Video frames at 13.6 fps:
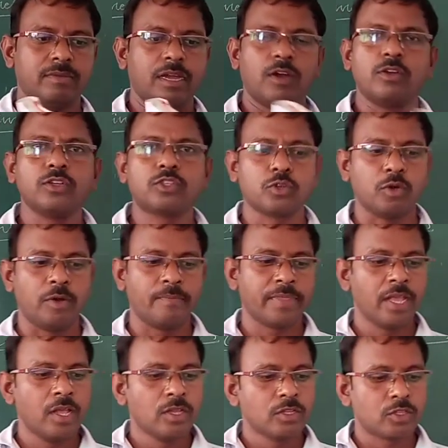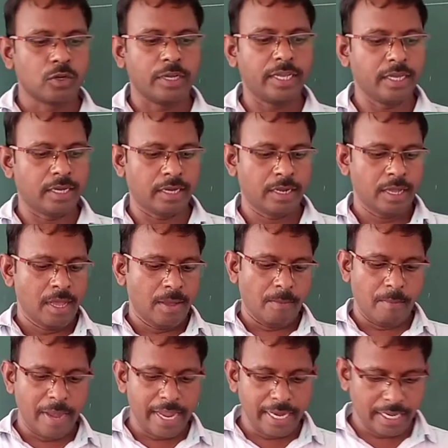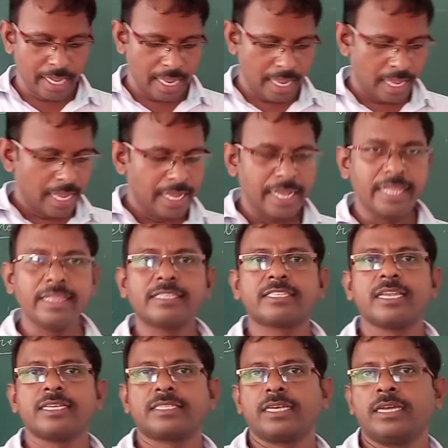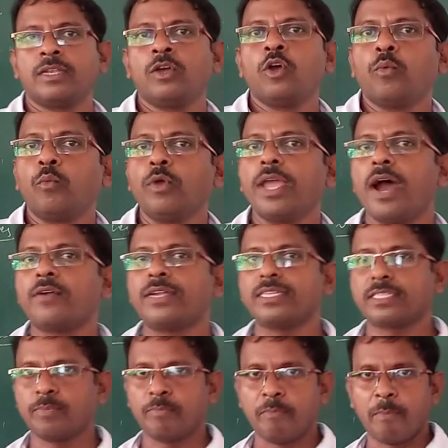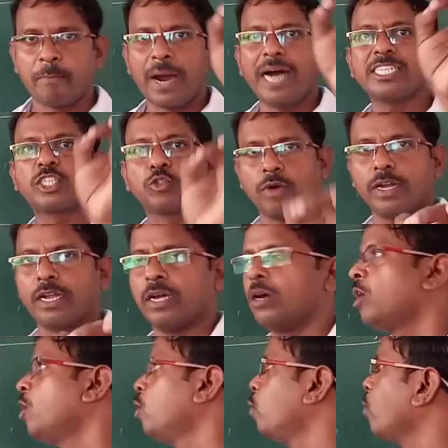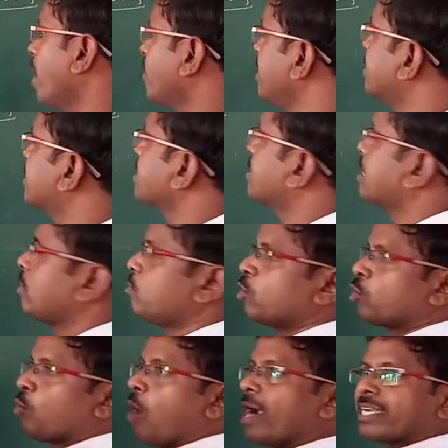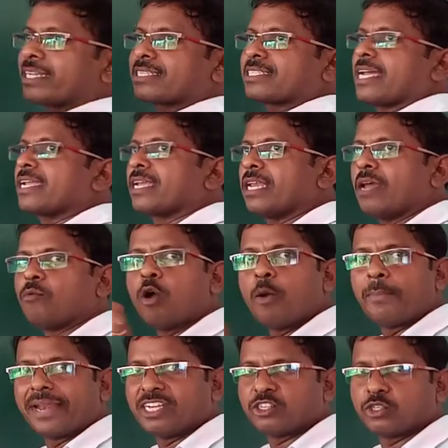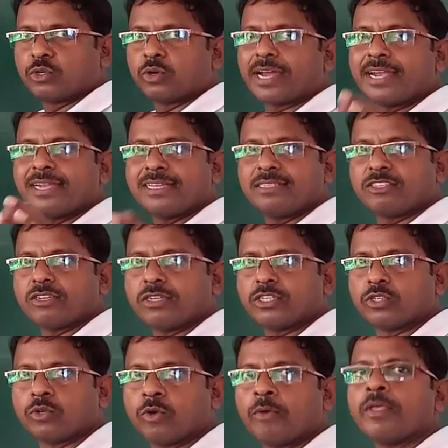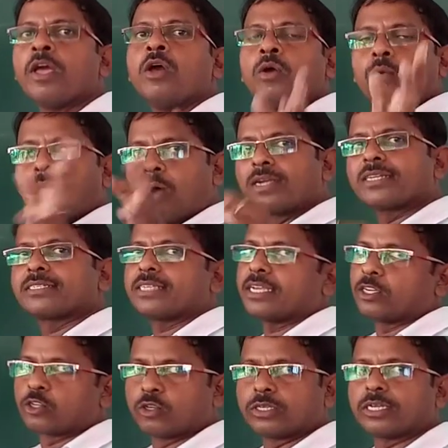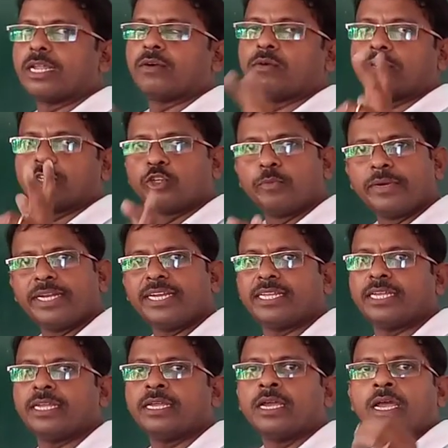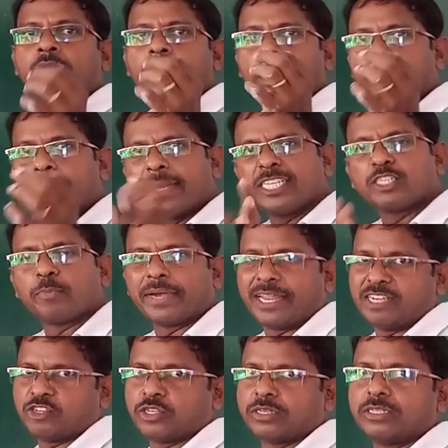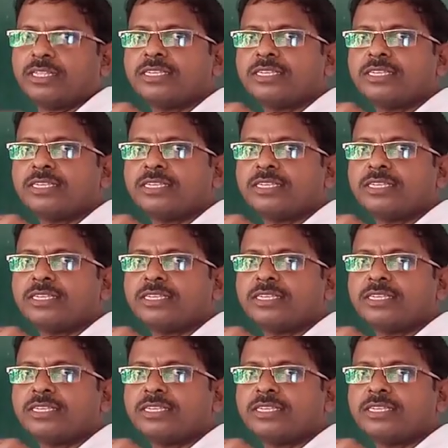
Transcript: Understood? So here mainly in this lesson we have this part 1. We have discussed about water cycle, evaporation, condensation, water cycle total level, humidity and precipitation.